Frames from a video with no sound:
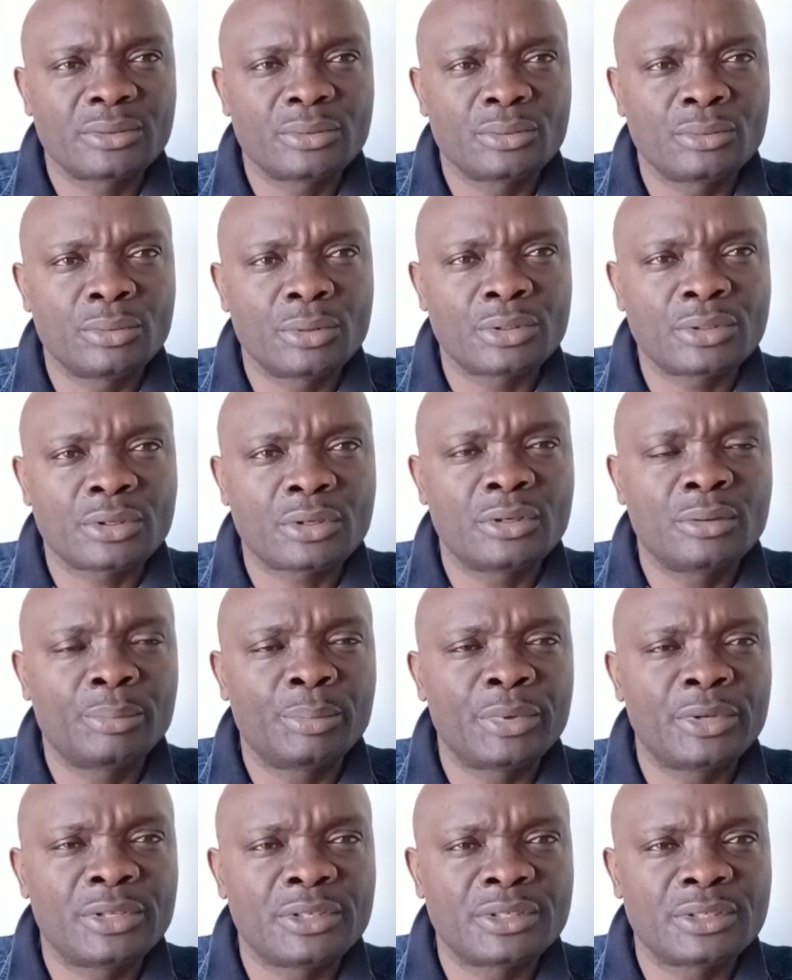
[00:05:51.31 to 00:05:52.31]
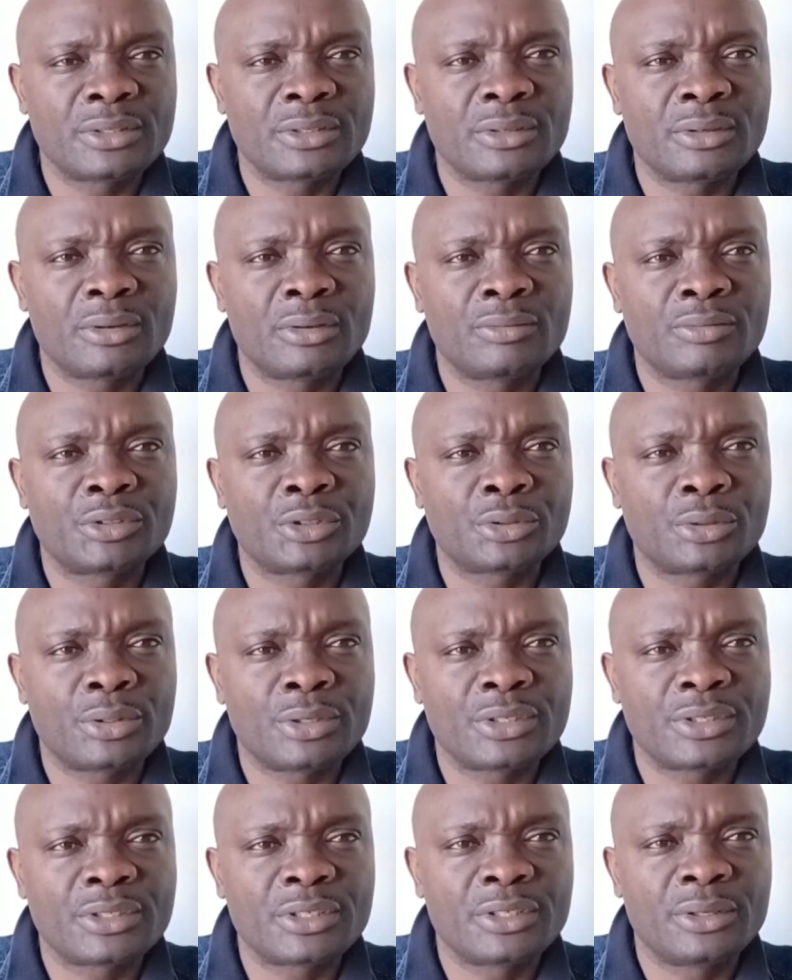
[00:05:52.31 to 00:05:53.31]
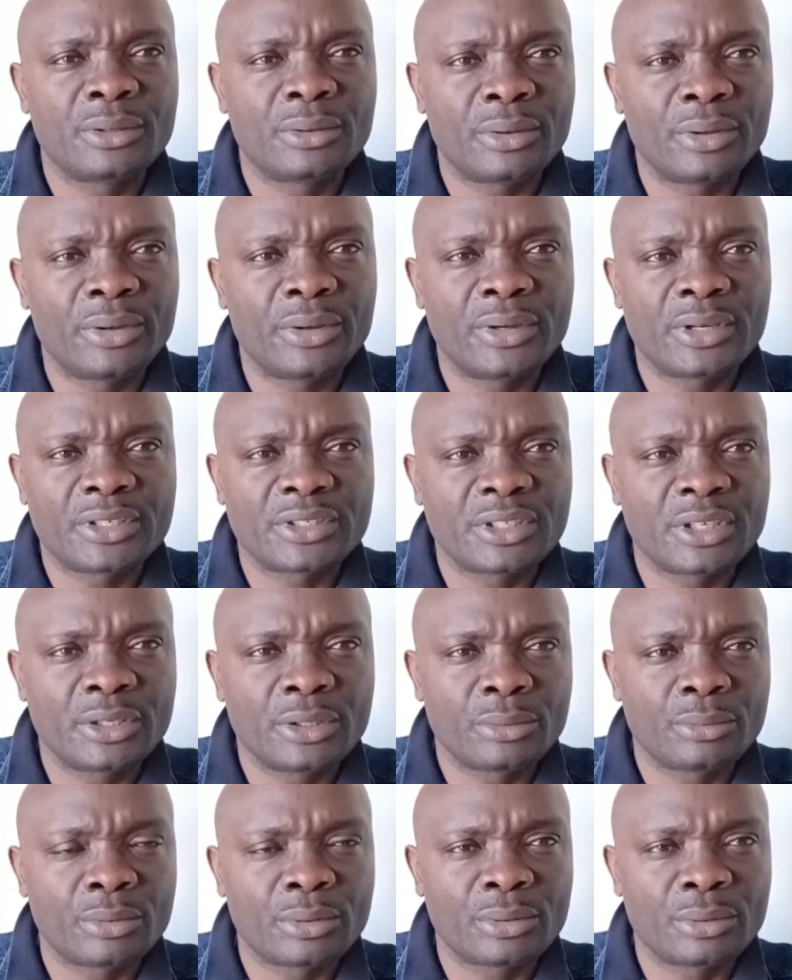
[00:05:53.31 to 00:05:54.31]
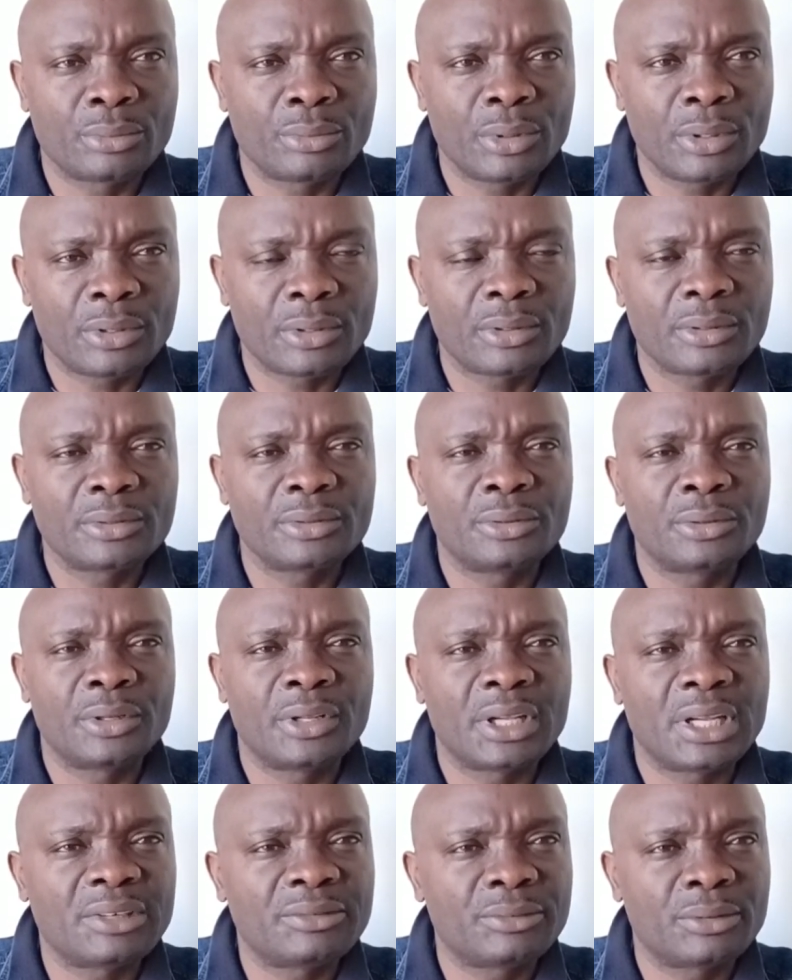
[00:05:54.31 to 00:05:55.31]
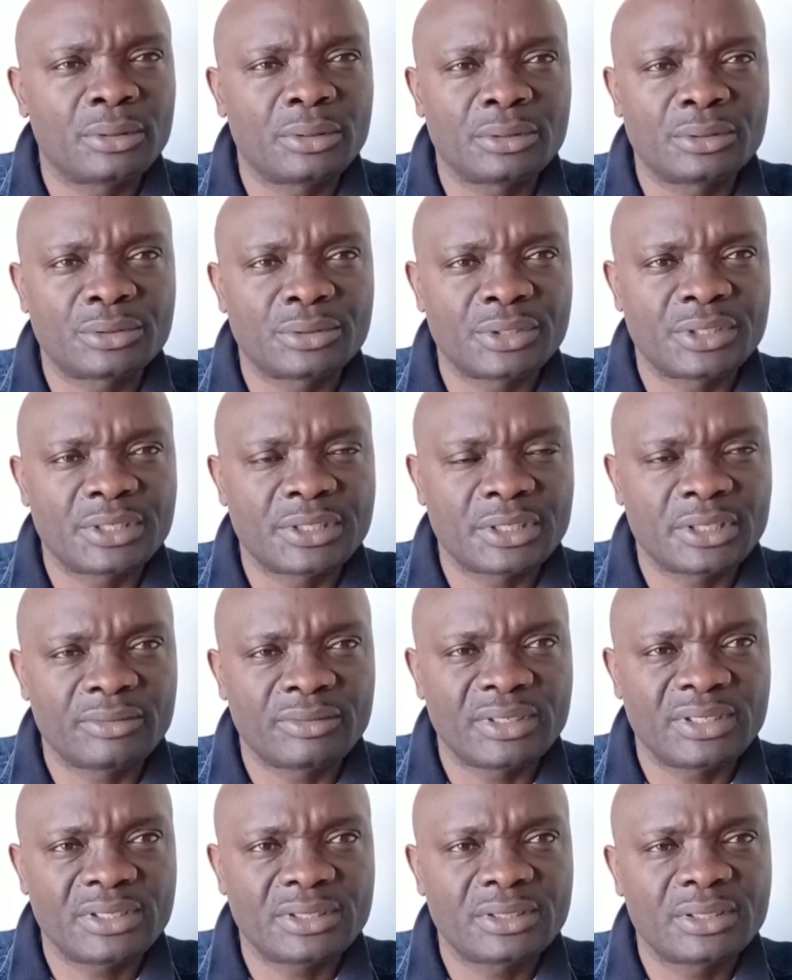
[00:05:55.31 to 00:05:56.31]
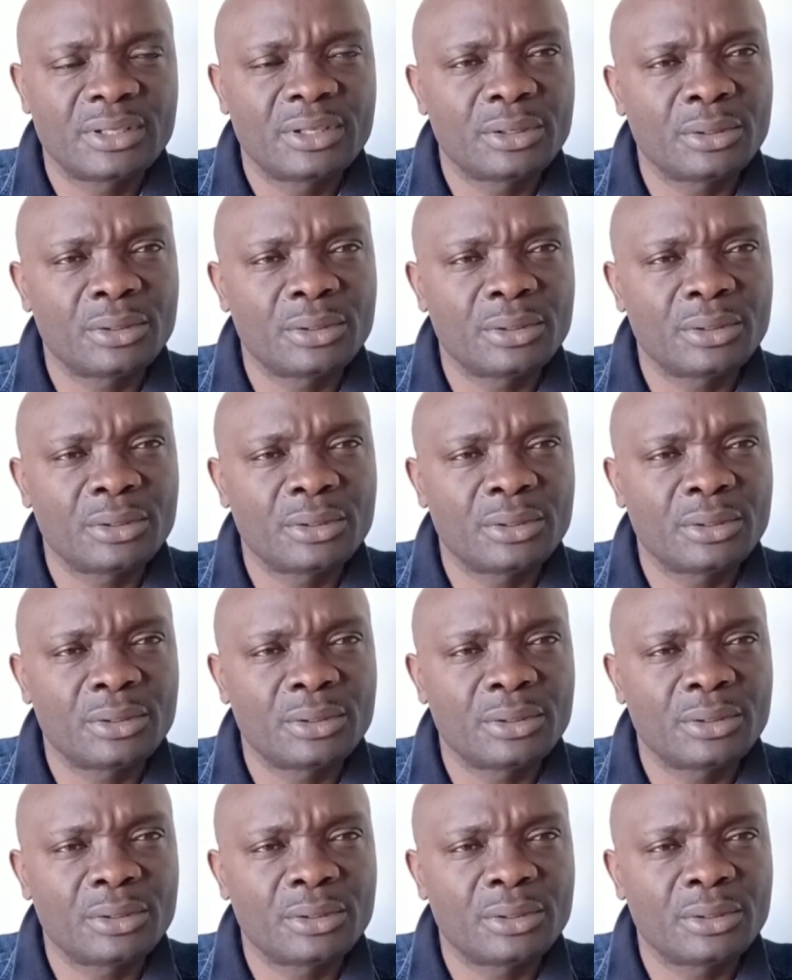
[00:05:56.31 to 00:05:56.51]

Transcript: What companies of choice in your areas that you want to work? Do they have voluntary service?